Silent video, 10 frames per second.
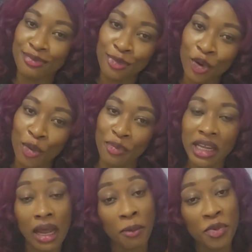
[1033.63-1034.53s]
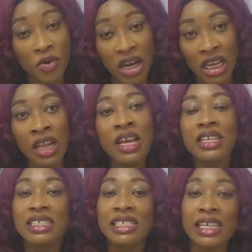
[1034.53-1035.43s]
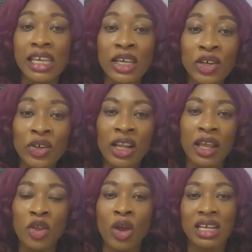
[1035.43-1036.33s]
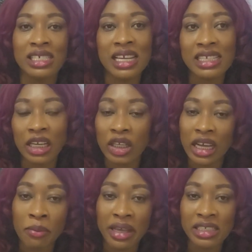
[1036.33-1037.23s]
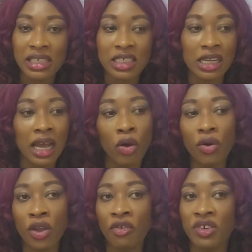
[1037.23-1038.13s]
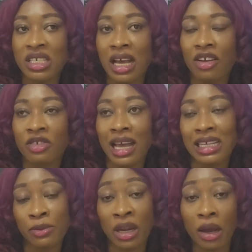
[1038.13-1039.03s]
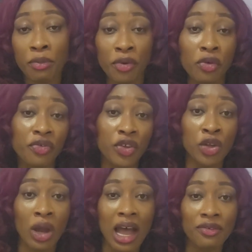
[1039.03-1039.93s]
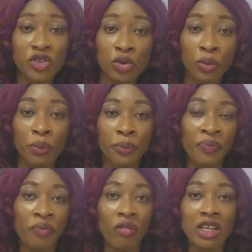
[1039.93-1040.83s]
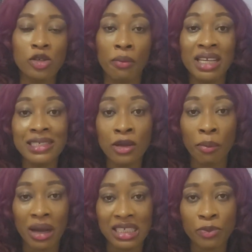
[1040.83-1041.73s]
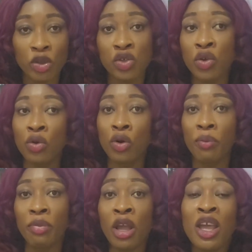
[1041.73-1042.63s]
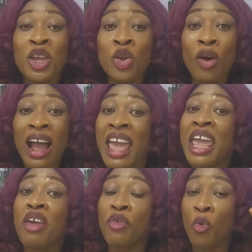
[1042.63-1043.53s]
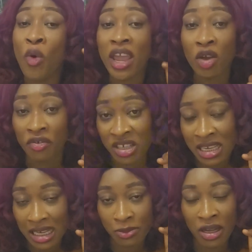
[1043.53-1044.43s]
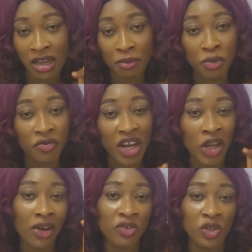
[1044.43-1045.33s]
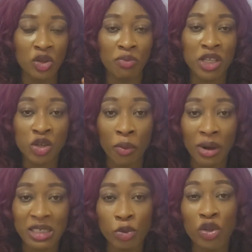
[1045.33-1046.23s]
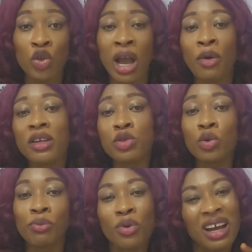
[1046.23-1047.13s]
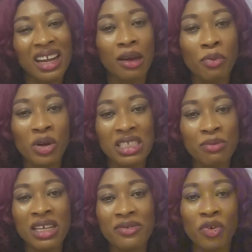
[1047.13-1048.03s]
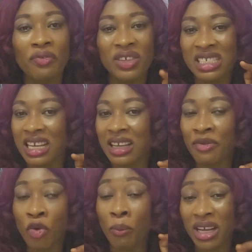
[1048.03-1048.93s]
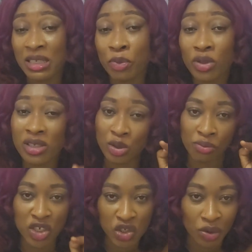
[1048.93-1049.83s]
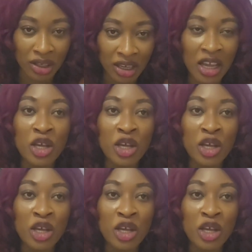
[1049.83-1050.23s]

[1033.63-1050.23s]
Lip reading: hoping and praying till you are sent another message that, oh, your visa has been approved, you have to submit your passport. So even when your visa has been approved and you have to submit your passport, you are going to book an appointment for passport submission.